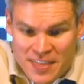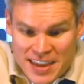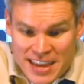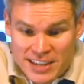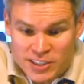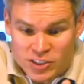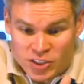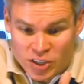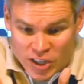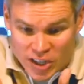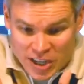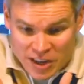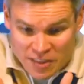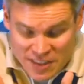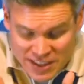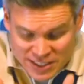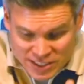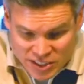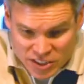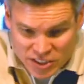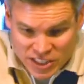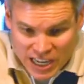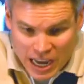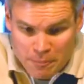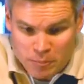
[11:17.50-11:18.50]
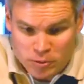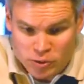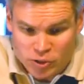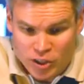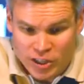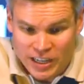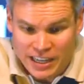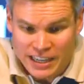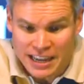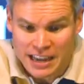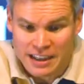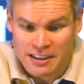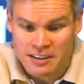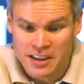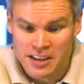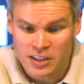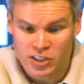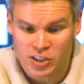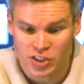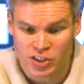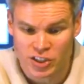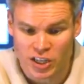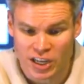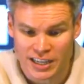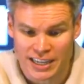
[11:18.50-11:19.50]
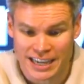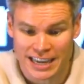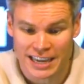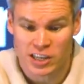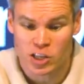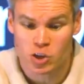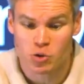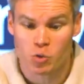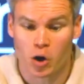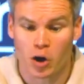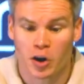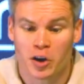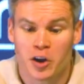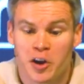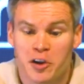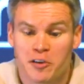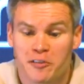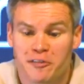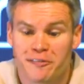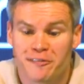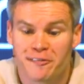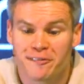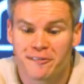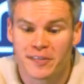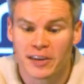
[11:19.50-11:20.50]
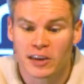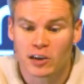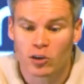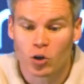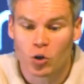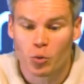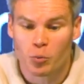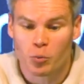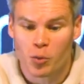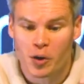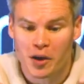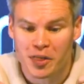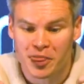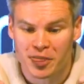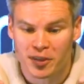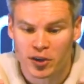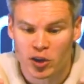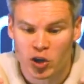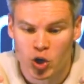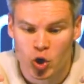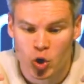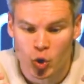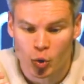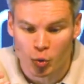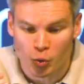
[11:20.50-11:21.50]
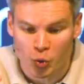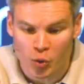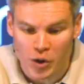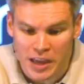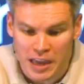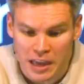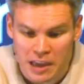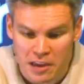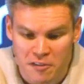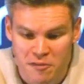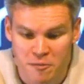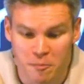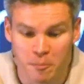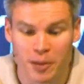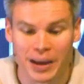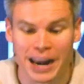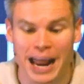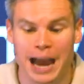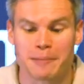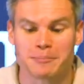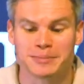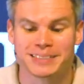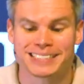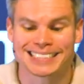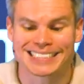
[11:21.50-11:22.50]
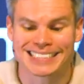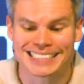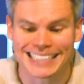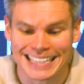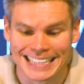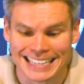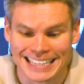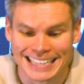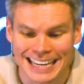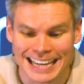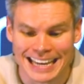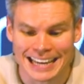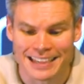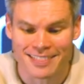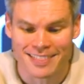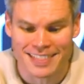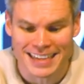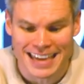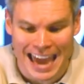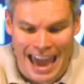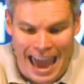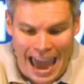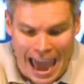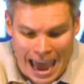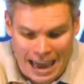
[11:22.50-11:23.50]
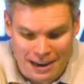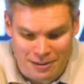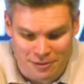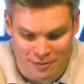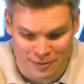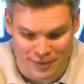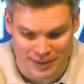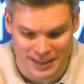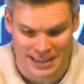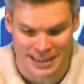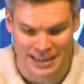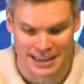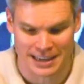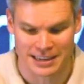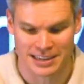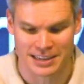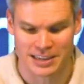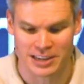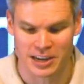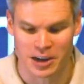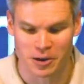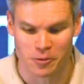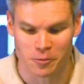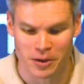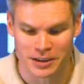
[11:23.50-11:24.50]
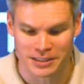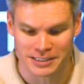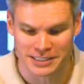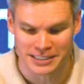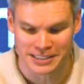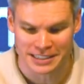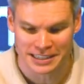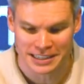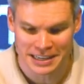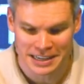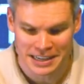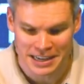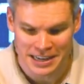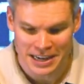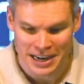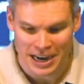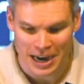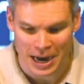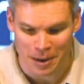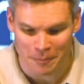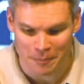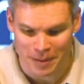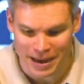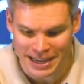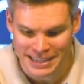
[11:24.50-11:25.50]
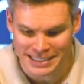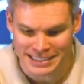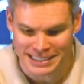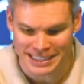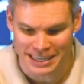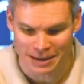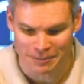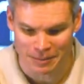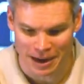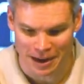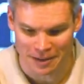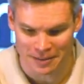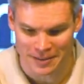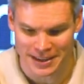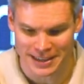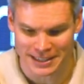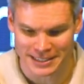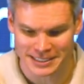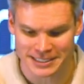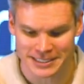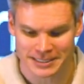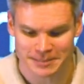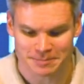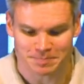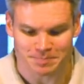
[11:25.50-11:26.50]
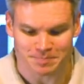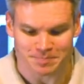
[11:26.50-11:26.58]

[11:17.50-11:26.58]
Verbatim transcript: these, are, these disciples are going to get stuck in. You are filled with grief, but I'm sending the advocate. You know what's amazing about this